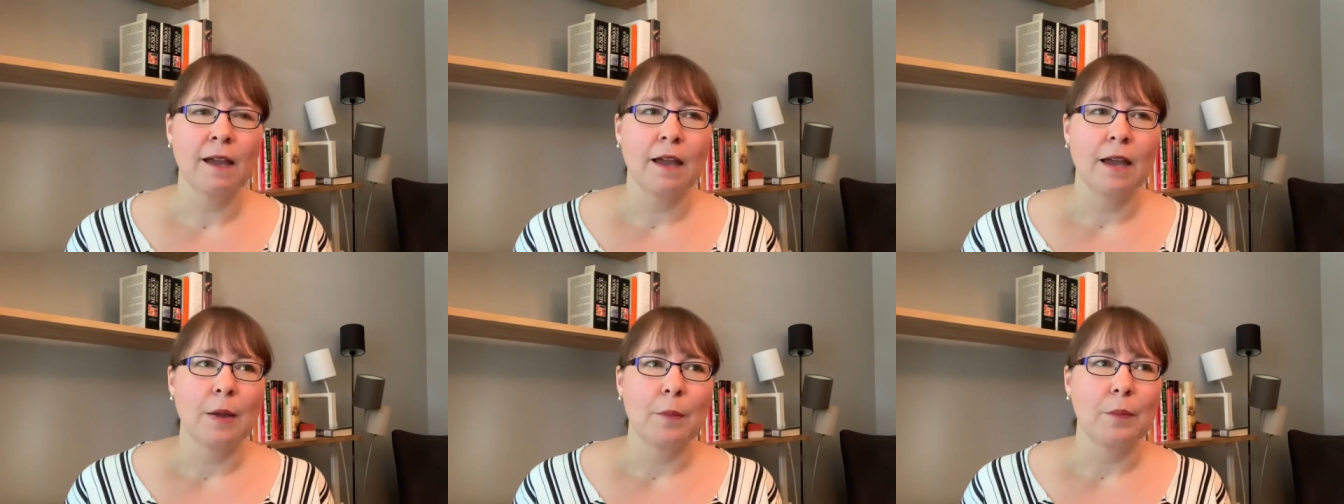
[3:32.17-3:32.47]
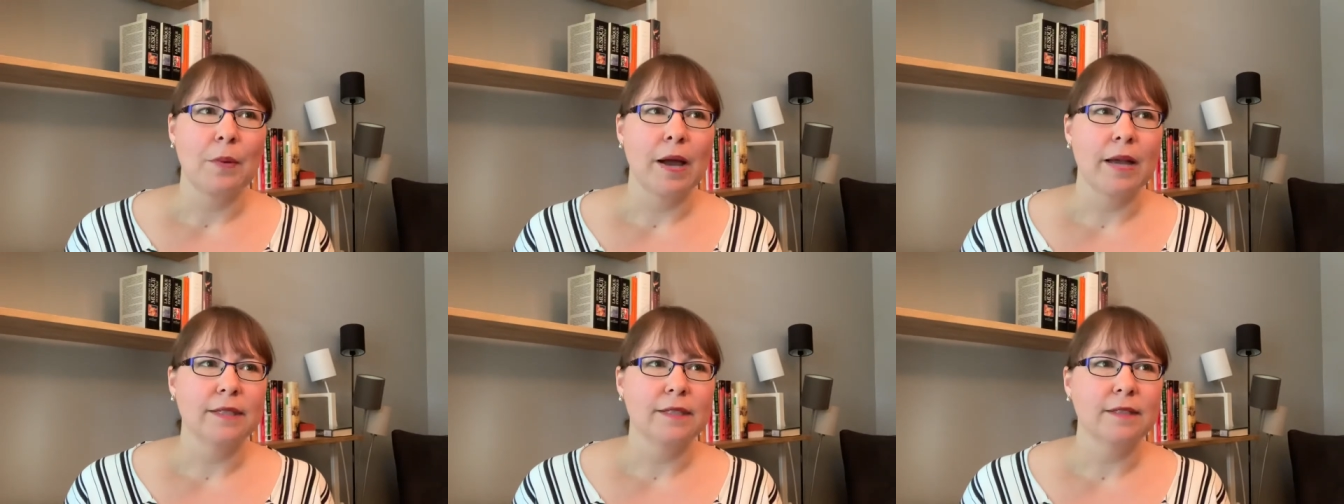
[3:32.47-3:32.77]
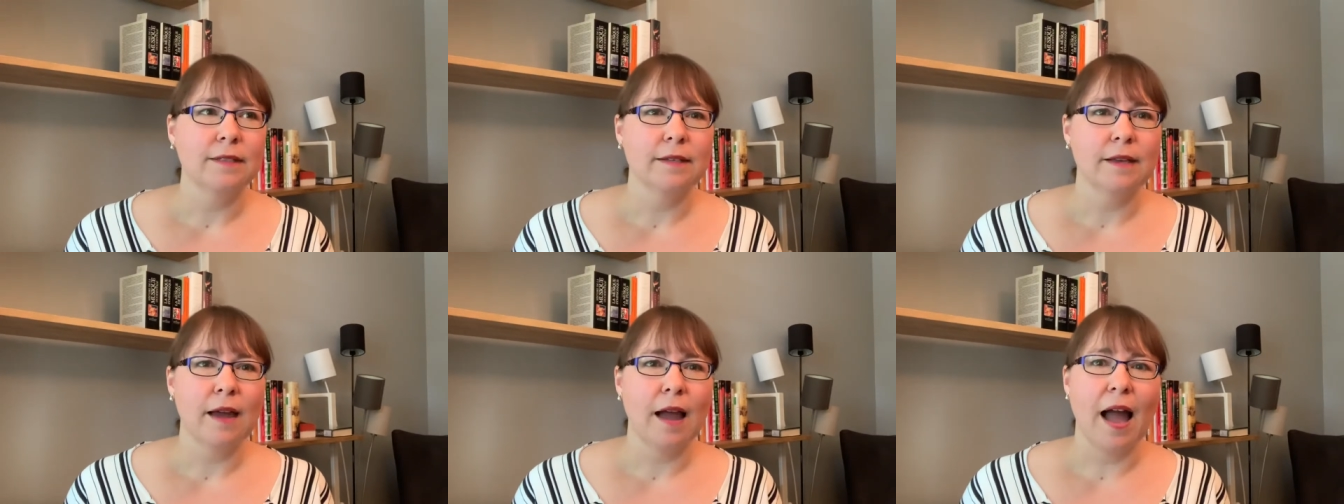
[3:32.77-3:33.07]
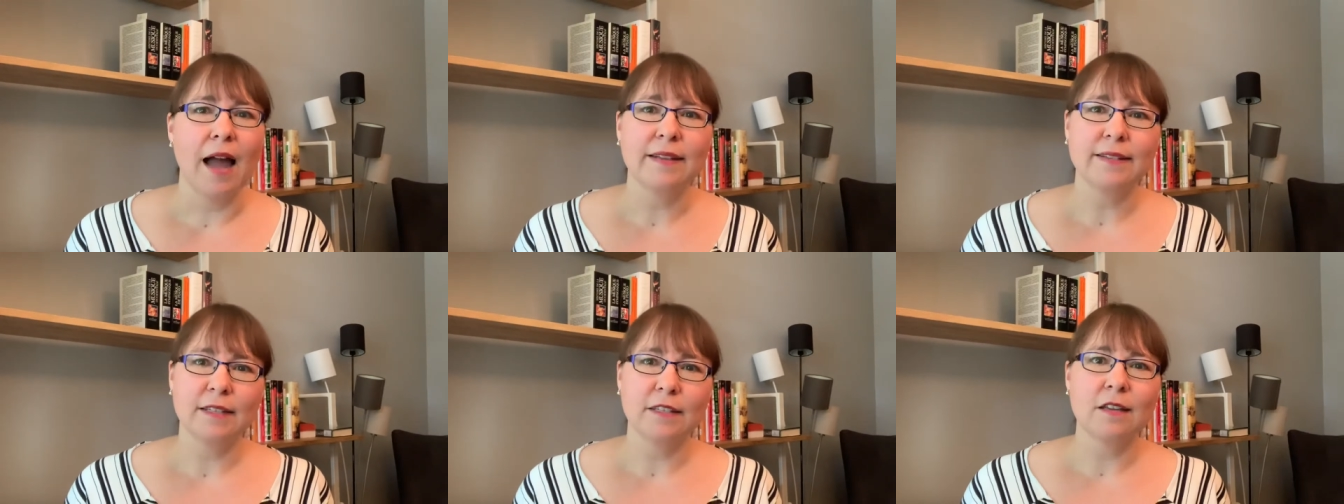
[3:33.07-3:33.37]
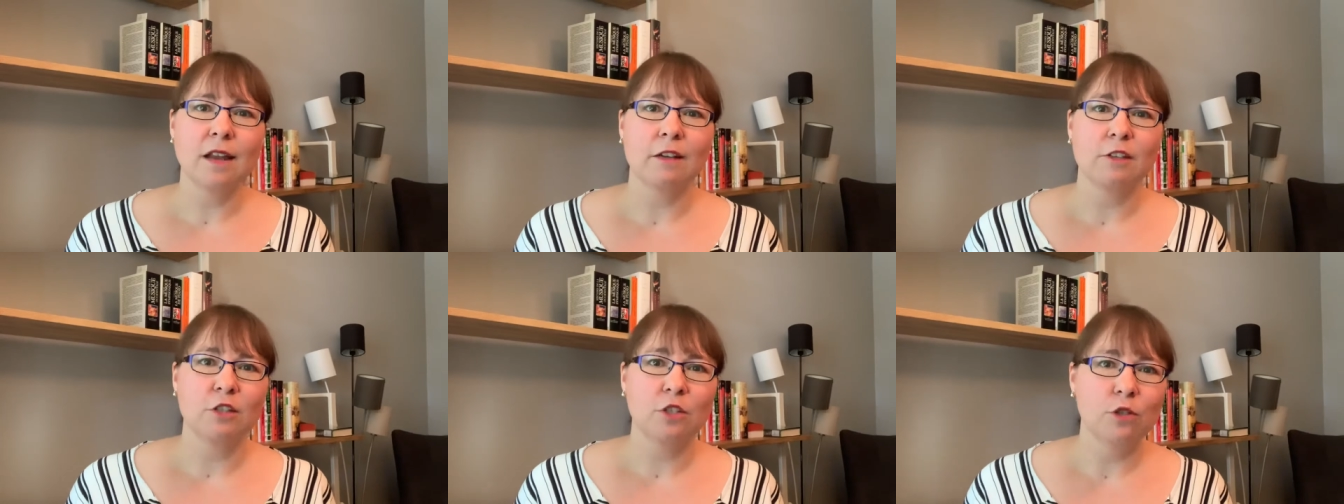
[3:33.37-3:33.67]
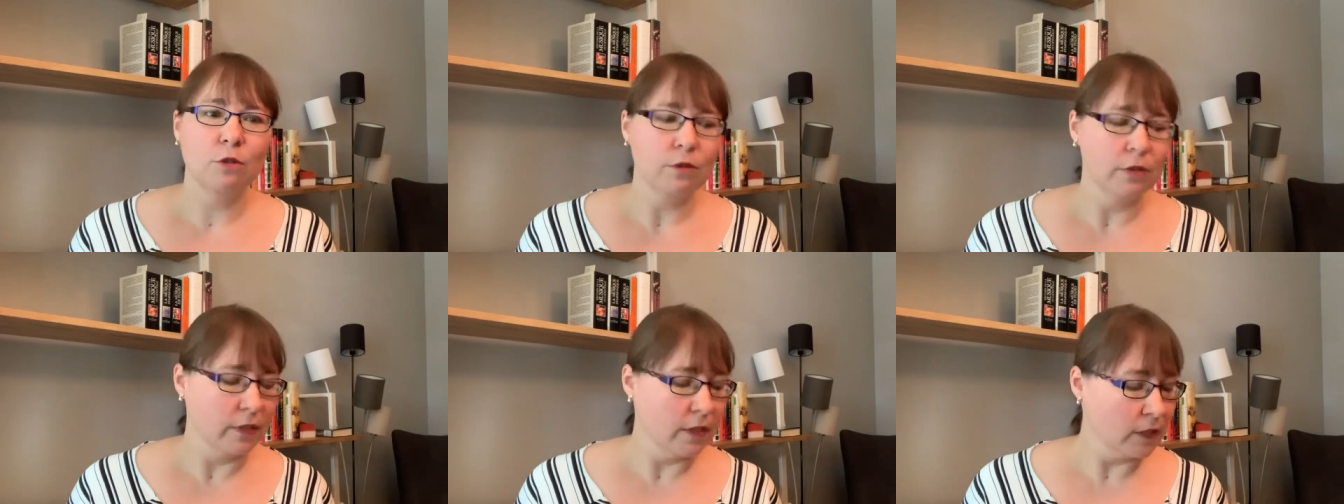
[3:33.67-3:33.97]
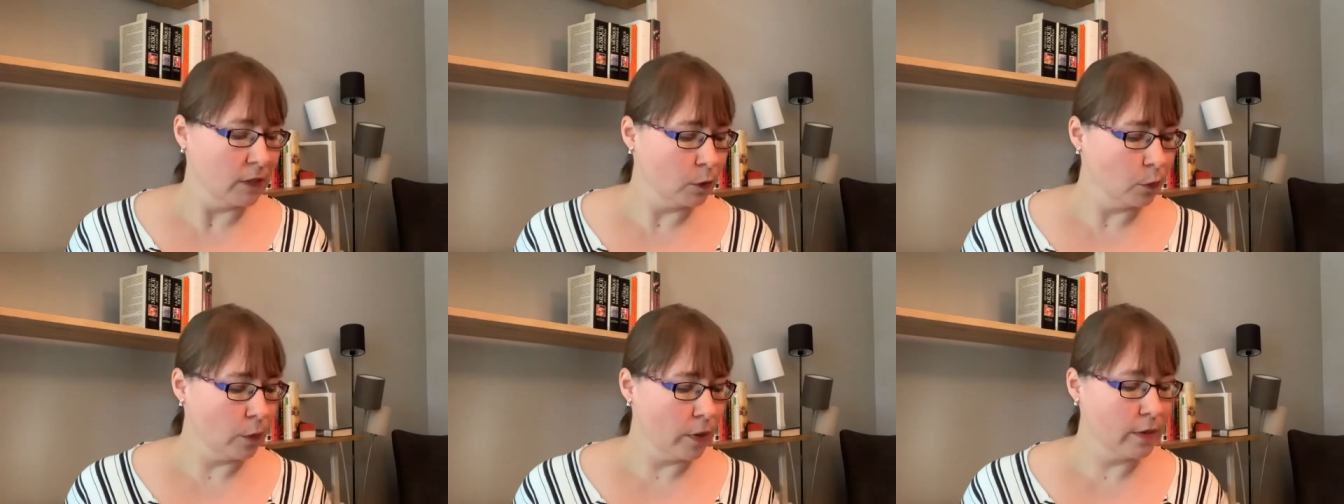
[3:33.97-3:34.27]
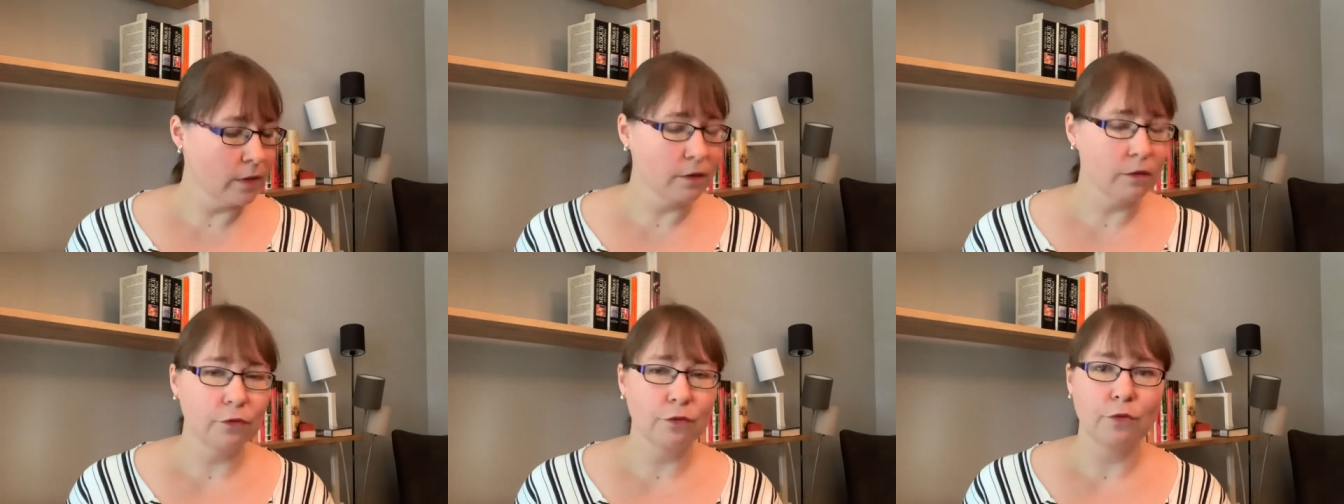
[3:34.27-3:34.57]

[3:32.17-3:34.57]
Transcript: But uh, I did not choose this one.